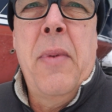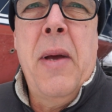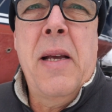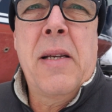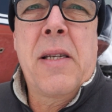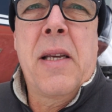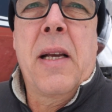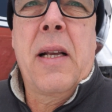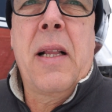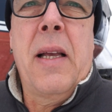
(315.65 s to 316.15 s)

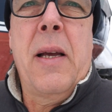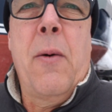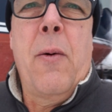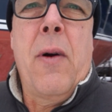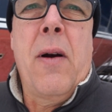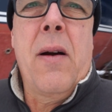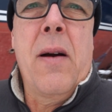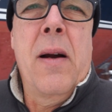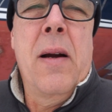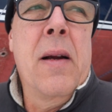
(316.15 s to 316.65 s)
basically
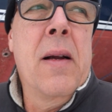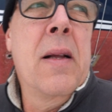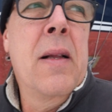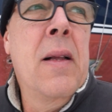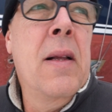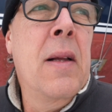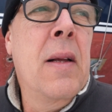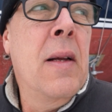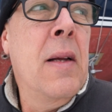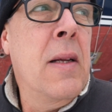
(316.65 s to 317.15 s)

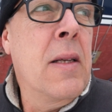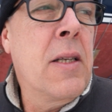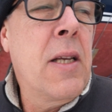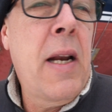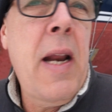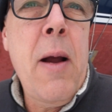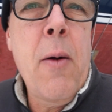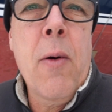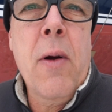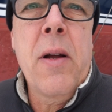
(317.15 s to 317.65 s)

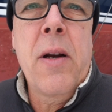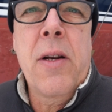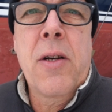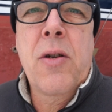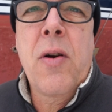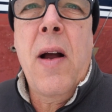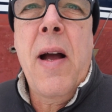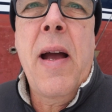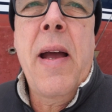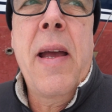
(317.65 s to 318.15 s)
today we're going to
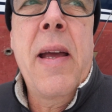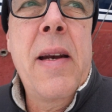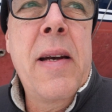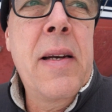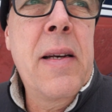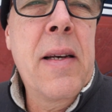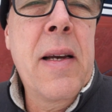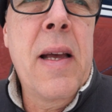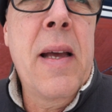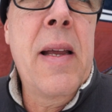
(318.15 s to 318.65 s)
try
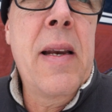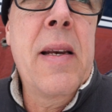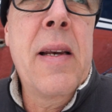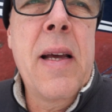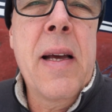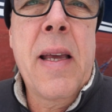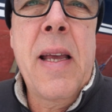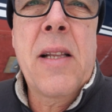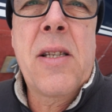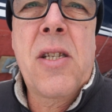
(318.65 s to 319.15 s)

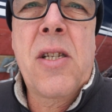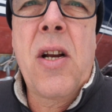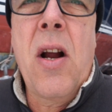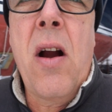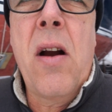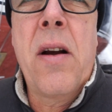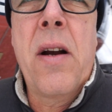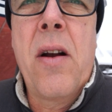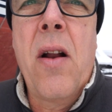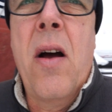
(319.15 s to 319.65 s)
and get
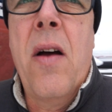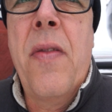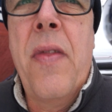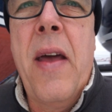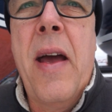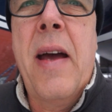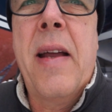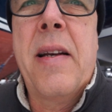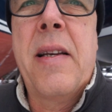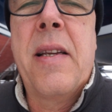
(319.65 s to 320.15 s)
started on
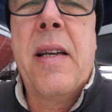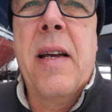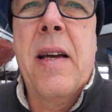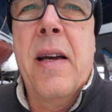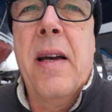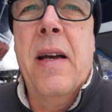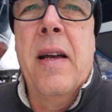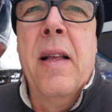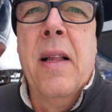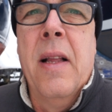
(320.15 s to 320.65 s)

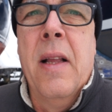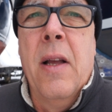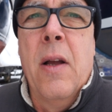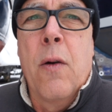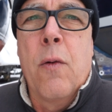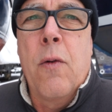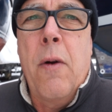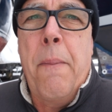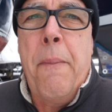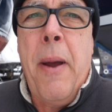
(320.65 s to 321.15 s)
that
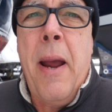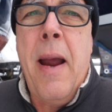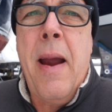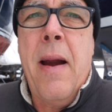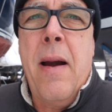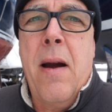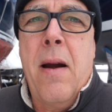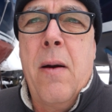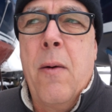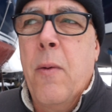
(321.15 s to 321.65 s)

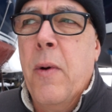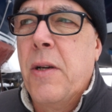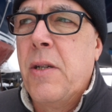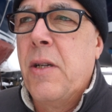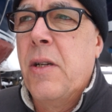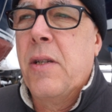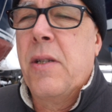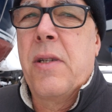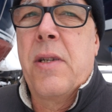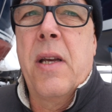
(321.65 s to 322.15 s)
repair, which
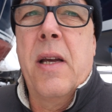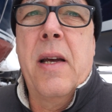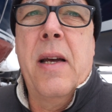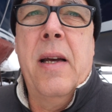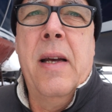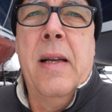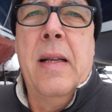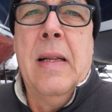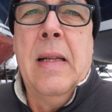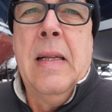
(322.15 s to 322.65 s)
has
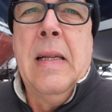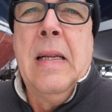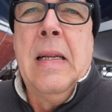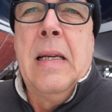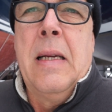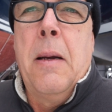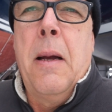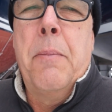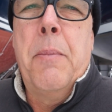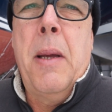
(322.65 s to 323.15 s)

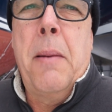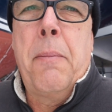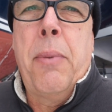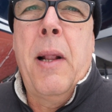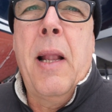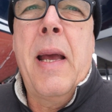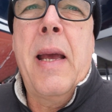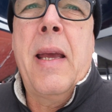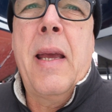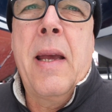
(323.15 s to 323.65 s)
been
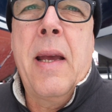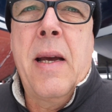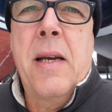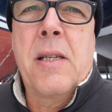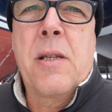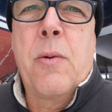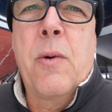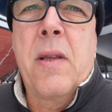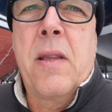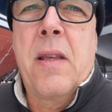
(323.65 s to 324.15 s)
plaguing
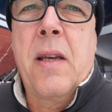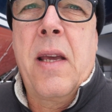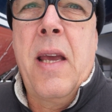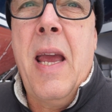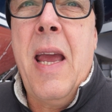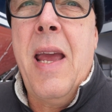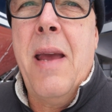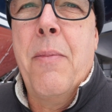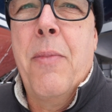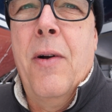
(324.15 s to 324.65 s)
us with the
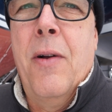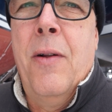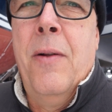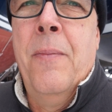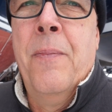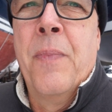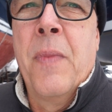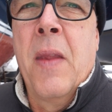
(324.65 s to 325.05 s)
cable